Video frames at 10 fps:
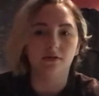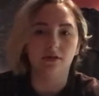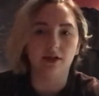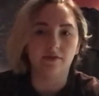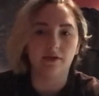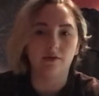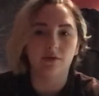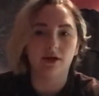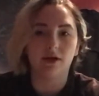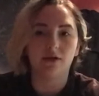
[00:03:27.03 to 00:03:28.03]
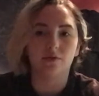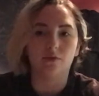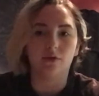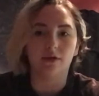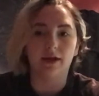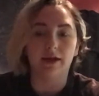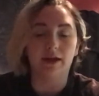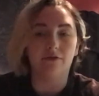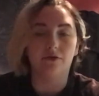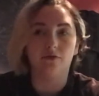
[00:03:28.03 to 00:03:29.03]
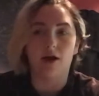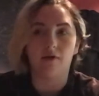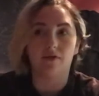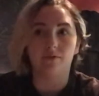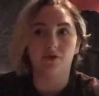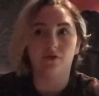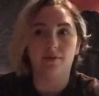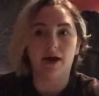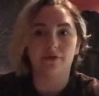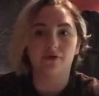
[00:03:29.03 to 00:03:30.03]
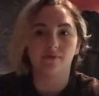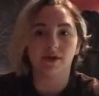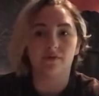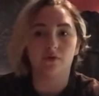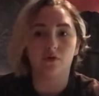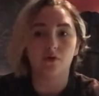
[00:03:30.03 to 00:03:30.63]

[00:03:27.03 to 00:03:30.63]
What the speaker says: living with, or like if you have communal bathrooms like for a